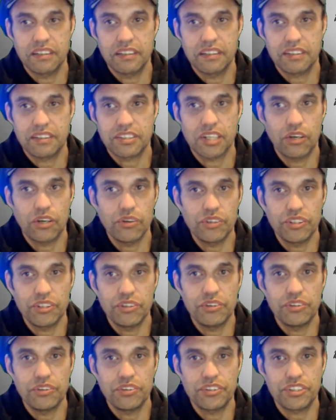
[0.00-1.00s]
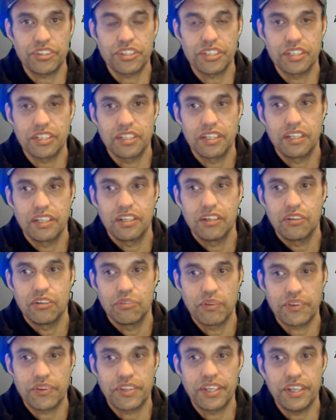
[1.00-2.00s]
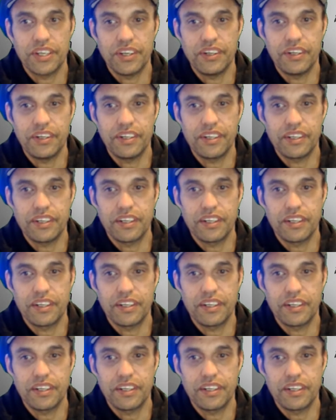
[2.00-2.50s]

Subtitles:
so huge, within